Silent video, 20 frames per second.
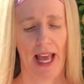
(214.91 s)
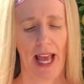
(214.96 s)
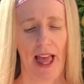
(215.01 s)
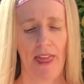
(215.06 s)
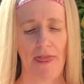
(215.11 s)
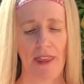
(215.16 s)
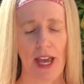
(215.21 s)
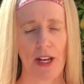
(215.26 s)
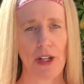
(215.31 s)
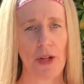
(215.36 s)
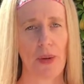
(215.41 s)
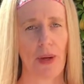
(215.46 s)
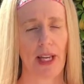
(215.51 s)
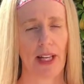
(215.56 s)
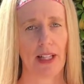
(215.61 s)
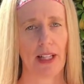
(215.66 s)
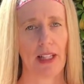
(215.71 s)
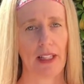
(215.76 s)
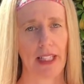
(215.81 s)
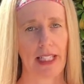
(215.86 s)
And then you
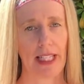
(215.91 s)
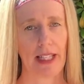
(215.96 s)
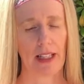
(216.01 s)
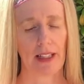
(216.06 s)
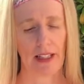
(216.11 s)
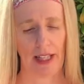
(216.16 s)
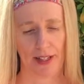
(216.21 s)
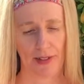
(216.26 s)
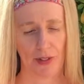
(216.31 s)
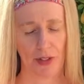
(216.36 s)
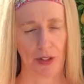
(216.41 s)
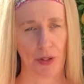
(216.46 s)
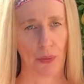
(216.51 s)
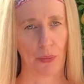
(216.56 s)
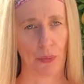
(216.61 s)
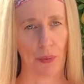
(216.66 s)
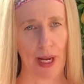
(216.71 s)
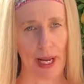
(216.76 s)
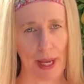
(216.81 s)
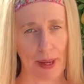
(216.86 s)
can cleanse the
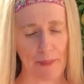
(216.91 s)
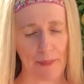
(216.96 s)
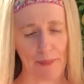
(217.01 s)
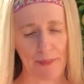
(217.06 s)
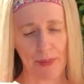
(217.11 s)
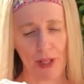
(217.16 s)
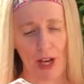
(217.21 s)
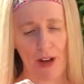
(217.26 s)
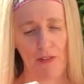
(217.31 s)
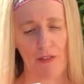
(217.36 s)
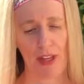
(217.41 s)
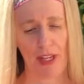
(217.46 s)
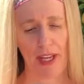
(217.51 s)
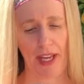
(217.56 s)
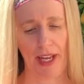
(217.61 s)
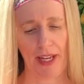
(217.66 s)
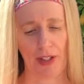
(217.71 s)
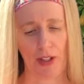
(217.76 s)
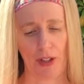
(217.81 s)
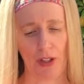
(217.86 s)
rim of the
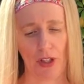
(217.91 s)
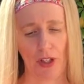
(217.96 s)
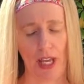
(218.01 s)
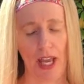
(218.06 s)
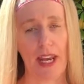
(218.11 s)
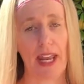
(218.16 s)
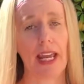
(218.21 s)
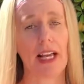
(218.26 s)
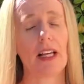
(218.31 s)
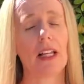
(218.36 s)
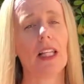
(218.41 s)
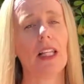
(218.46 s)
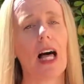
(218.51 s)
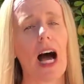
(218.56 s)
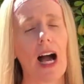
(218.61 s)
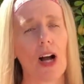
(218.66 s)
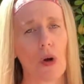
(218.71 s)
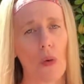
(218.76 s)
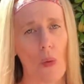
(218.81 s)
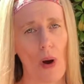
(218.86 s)
candle in a
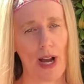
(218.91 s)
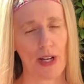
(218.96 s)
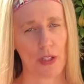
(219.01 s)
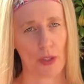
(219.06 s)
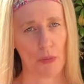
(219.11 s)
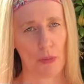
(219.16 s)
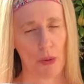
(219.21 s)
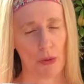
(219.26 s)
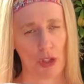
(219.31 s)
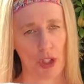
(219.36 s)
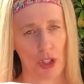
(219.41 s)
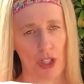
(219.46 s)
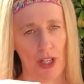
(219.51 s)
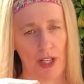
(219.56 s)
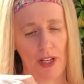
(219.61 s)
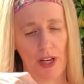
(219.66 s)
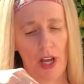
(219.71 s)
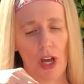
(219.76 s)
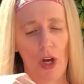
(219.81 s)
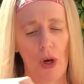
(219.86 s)
clockwise
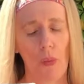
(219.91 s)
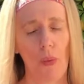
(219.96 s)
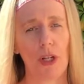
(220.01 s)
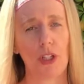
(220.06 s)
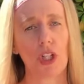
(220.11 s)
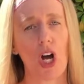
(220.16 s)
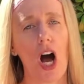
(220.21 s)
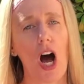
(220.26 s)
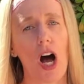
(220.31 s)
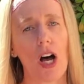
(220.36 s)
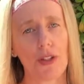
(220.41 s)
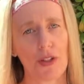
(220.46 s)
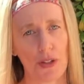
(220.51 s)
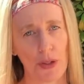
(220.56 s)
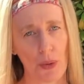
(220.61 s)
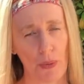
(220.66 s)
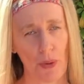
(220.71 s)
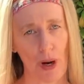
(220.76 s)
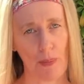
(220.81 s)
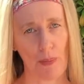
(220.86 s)
motion, which
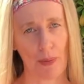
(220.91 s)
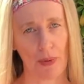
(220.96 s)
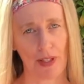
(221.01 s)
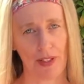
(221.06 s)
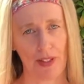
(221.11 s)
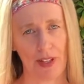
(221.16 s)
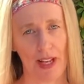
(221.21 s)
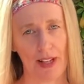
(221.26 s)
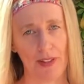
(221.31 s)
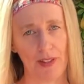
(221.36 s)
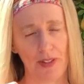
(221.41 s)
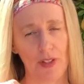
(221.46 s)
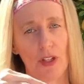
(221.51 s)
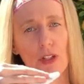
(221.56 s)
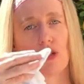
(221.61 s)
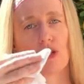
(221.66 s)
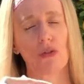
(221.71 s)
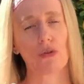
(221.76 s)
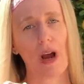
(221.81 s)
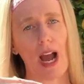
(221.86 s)
also represents
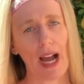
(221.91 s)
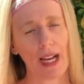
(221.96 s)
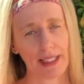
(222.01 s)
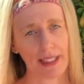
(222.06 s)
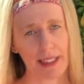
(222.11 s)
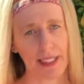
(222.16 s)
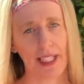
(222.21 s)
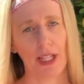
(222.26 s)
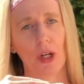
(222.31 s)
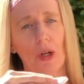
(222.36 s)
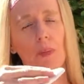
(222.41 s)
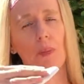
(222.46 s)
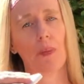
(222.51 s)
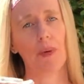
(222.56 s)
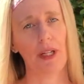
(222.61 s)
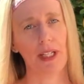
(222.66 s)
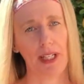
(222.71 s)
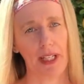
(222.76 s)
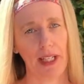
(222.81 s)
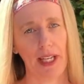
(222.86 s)
attracting or
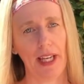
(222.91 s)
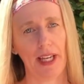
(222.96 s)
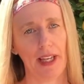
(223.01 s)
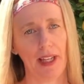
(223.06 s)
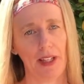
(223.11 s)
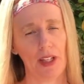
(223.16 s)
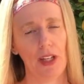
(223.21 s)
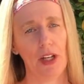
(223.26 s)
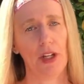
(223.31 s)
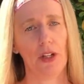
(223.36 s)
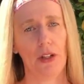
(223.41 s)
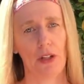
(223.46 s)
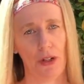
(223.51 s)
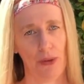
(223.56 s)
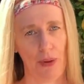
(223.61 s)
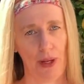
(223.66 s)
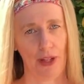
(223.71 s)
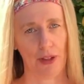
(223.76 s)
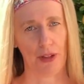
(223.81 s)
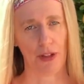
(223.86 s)
bringing in
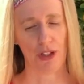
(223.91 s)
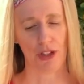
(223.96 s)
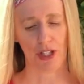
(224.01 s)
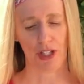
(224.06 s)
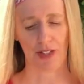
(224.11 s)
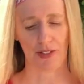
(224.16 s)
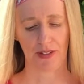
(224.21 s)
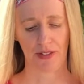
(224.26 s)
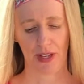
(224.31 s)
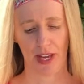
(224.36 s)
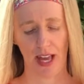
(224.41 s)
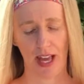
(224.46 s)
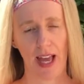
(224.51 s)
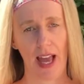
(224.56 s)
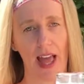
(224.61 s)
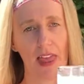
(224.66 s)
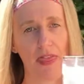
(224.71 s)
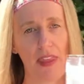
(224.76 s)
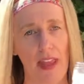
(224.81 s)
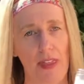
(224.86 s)
new energies.
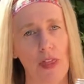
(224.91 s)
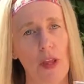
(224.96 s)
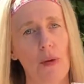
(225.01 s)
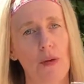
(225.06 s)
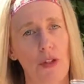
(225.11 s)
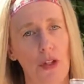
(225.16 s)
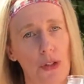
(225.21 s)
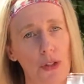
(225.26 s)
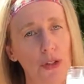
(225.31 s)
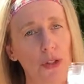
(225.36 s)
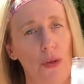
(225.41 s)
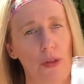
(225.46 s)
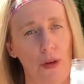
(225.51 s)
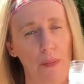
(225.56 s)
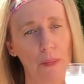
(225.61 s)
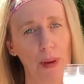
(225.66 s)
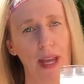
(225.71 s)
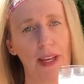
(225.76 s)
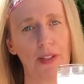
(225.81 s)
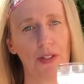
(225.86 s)
And then the, you'll do
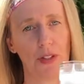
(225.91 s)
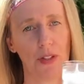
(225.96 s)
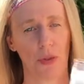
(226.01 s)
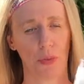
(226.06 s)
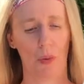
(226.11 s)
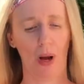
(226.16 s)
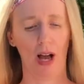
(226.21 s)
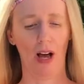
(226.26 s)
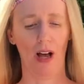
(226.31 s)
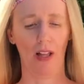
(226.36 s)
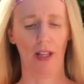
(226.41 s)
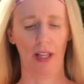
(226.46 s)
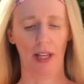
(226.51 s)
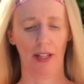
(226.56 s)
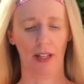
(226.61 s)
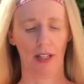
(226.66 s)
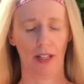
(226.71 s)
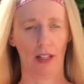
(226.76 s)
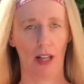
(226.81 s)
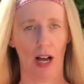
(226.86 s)
the base as well
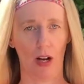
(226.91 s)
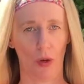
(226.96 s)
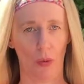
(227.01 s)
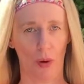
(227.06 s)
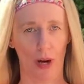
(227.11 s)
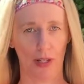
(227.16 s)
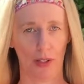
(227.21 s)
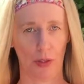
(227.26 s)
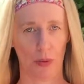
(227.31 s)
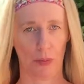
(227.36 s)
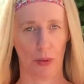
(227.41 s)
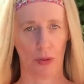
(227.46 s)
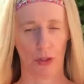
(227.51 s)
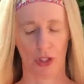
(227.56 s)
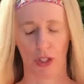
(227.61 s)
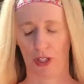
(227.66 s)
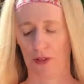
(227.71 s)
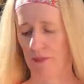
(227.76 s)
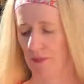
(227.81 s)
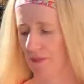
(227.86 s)
in a clockwise
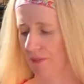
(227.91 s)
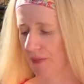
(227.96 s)
motion.